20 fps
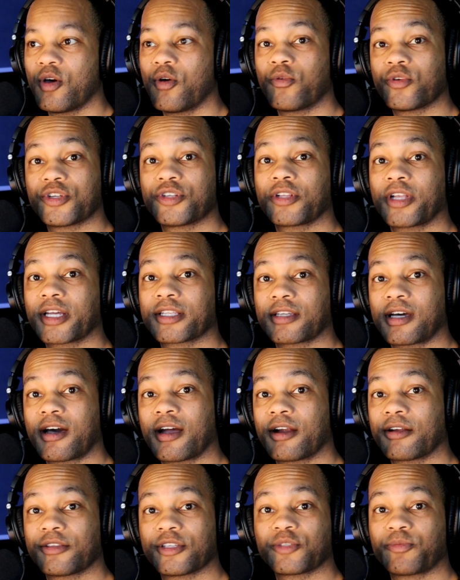Would you like to
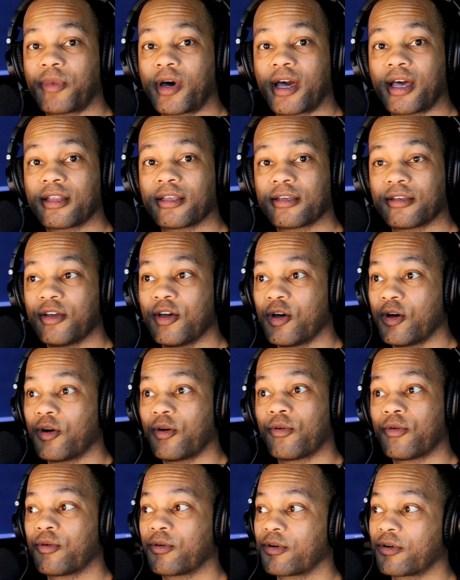hire this pilot
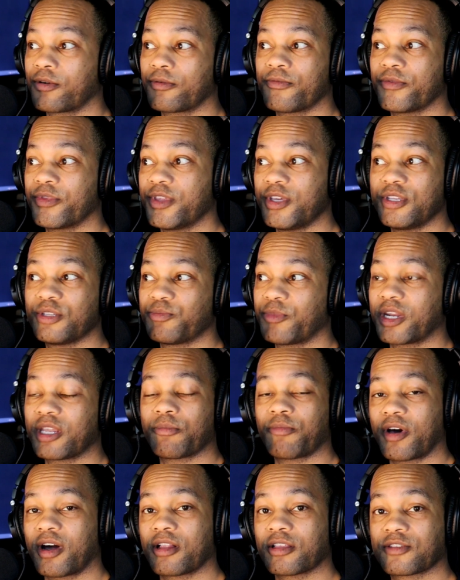or these many
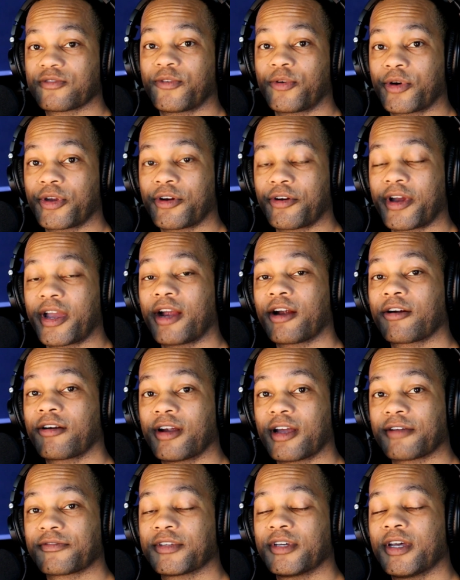pilots for your
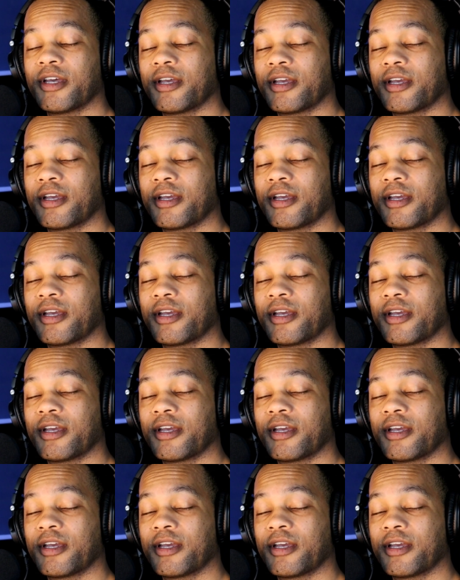aircraft?